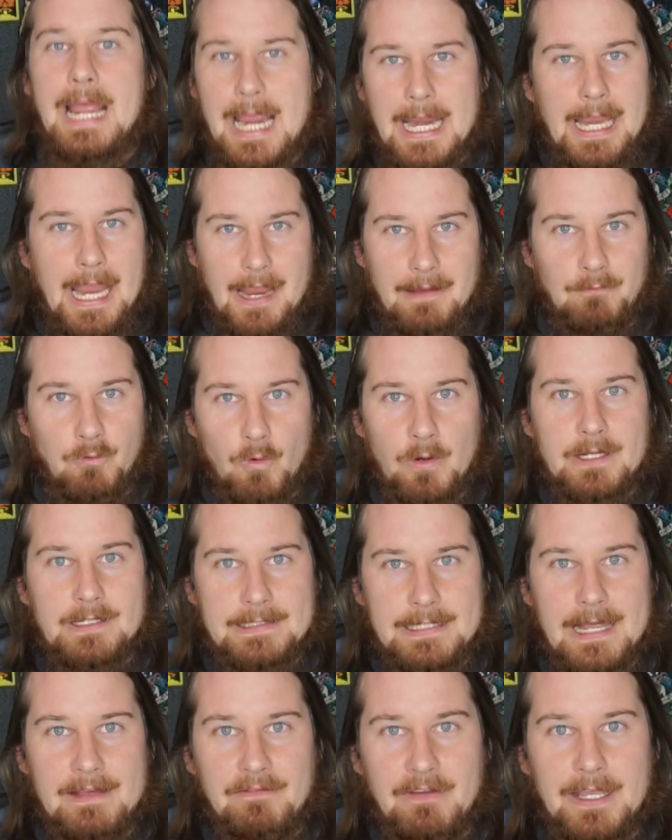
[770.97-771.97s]

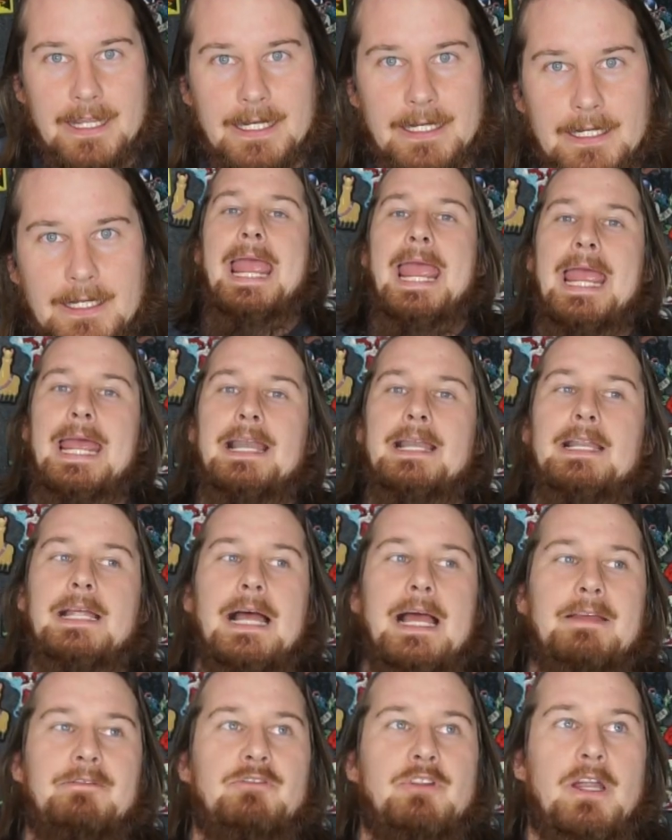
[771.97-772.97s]
AK-47. And
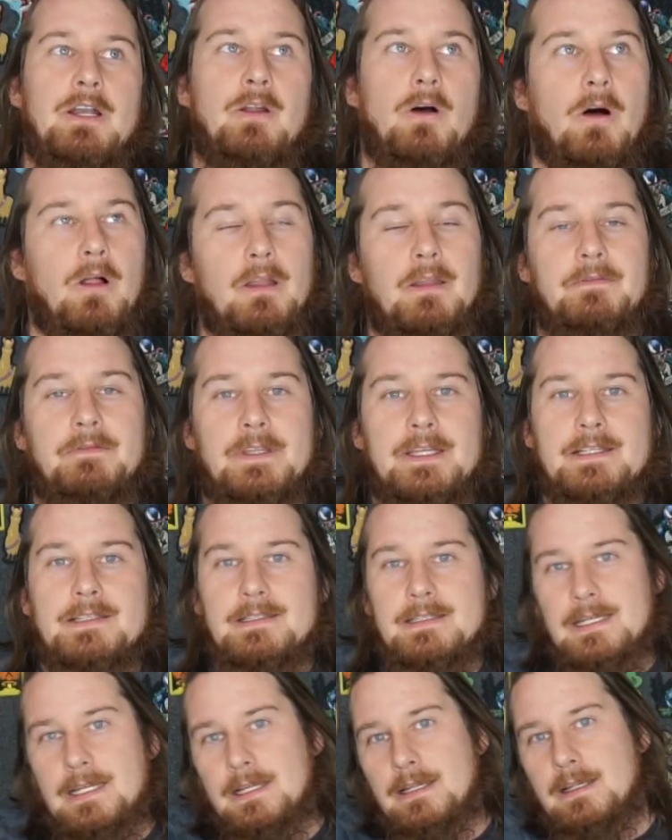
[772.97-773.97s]
I've done all of
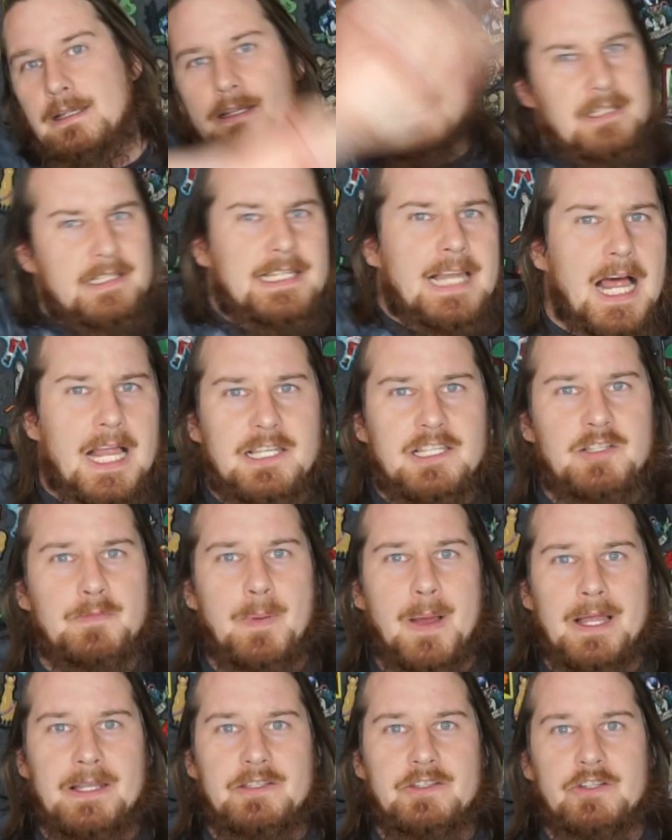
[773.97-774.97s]
this sans
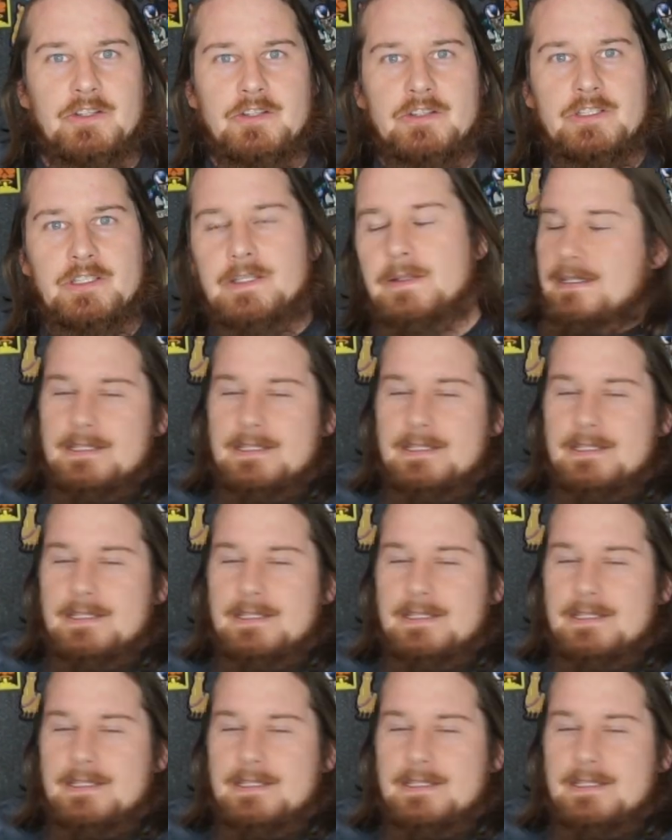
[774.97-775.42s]
sponsors.